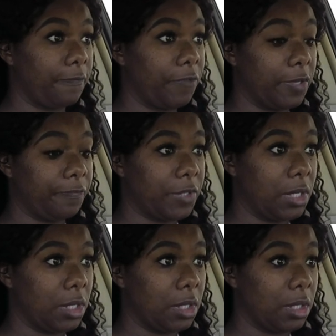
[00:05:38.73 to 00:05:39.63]

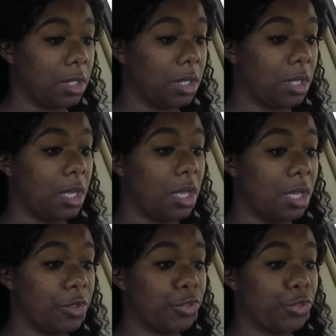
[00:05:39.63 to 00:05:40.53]

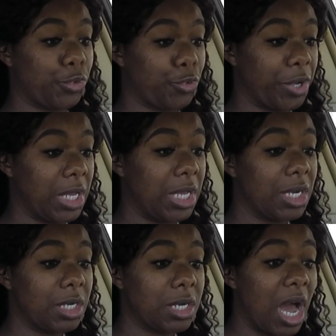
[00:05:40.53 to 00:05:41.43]

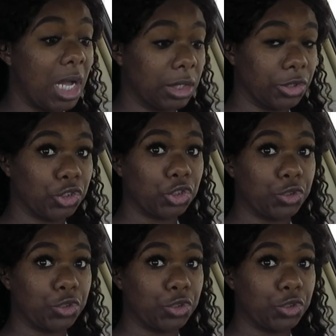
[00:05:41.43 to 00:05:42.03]
$53